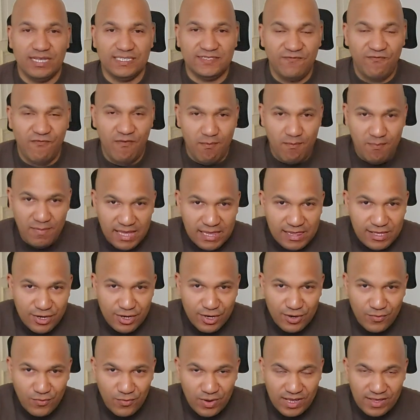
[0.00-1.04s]
is
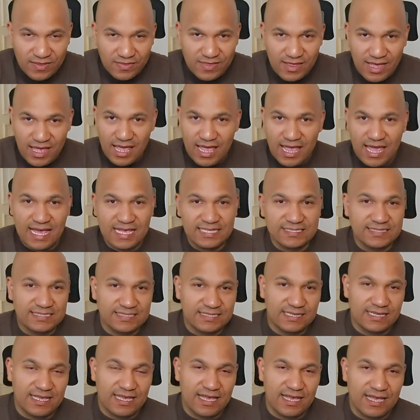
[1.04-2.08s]
familiar with
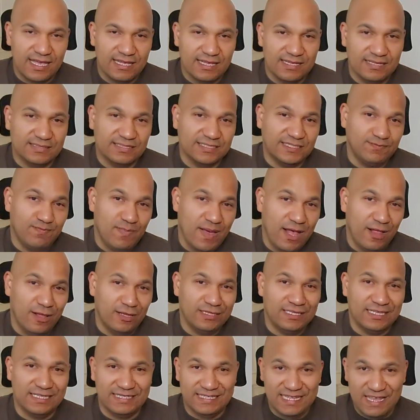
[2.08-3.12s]
is
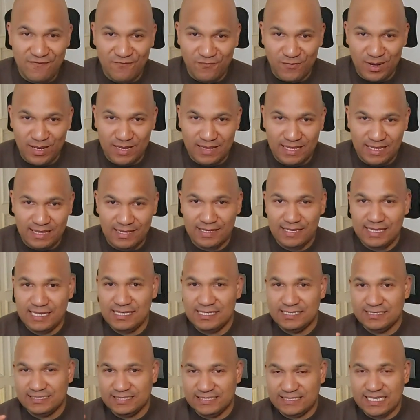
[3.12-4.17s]
spelled differently.
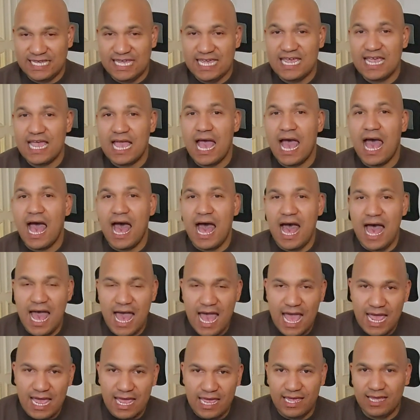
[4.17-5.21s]

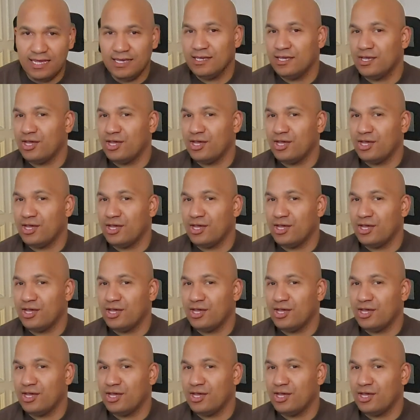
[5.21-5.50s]
Z-I-O-N.